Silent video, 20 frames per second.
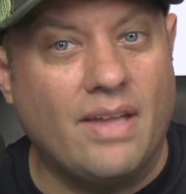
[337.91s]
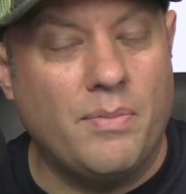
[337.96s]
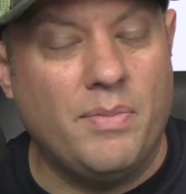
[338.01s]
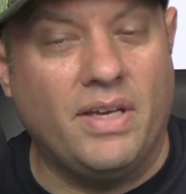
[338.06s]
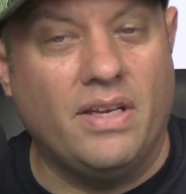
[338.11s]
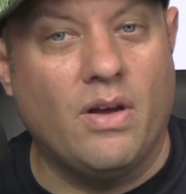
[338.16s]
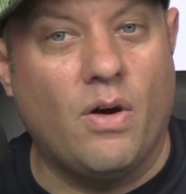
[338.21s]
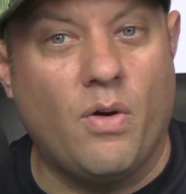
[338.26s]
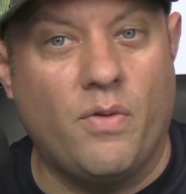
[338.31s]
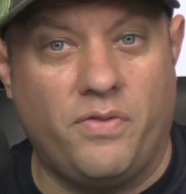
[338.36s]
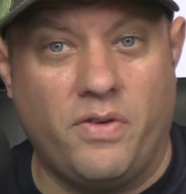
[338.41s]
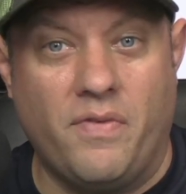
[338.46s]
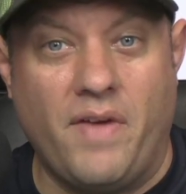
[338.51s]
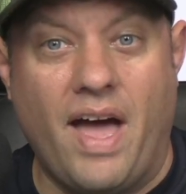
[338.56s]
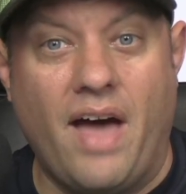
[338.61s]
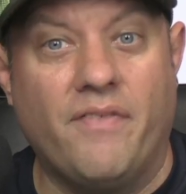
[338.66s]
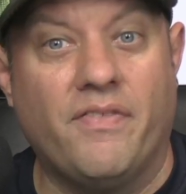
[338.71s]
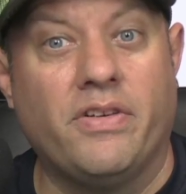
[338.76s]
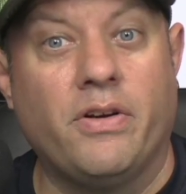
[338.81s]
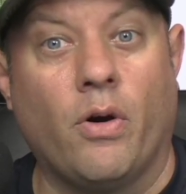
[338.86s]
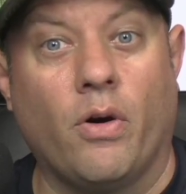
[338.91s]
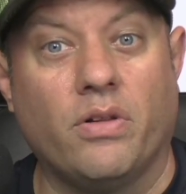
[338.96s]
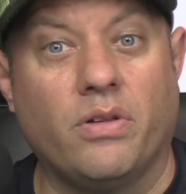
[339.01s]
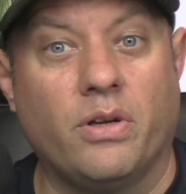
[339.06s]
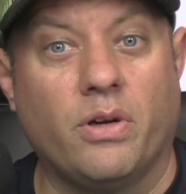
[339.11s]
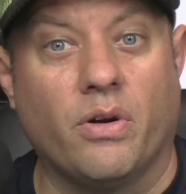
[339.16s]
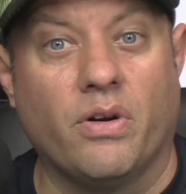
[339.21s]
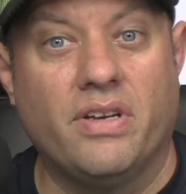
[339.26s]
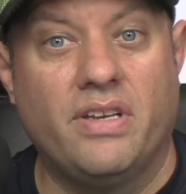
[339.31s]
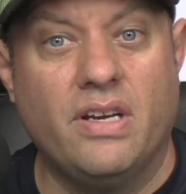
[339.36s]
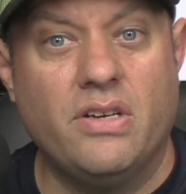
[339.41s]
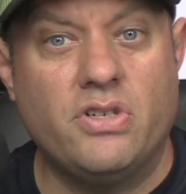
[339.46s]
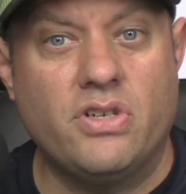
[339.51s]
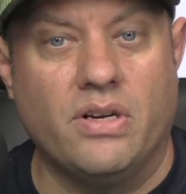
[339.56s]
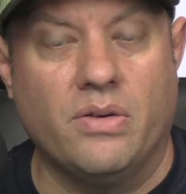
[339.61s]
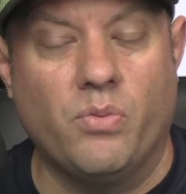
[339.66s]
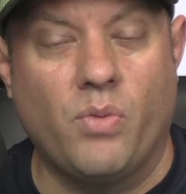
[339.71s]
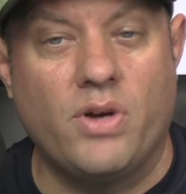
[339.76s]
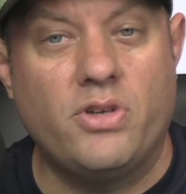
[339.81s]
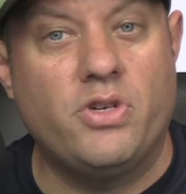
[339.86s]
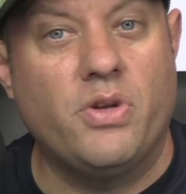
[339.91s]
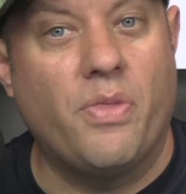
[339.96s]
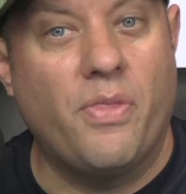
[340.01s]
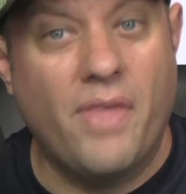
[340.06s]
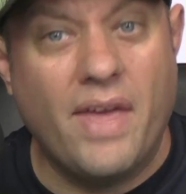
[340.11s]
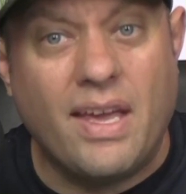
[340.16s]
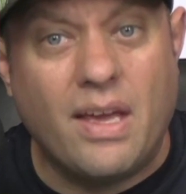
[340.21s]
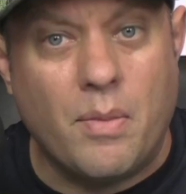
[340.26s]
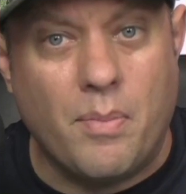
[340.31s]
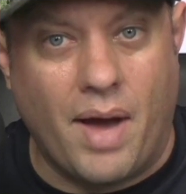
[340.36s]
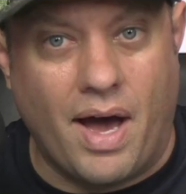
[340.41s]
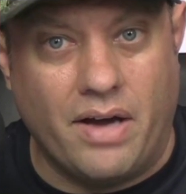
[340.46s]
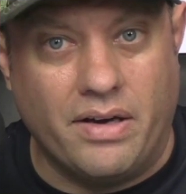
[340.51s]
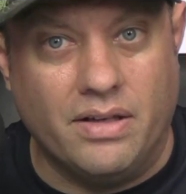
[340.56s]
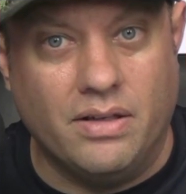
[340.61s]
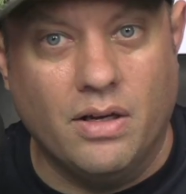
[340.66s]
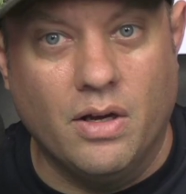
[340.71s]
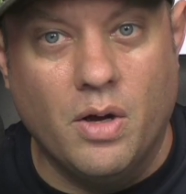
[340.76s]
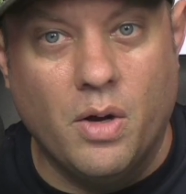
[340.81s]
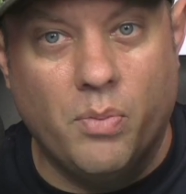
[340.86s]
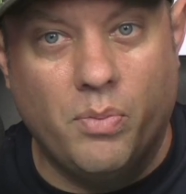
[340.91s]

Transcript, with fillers: Let me know if you have an earlier edition, what you think about it.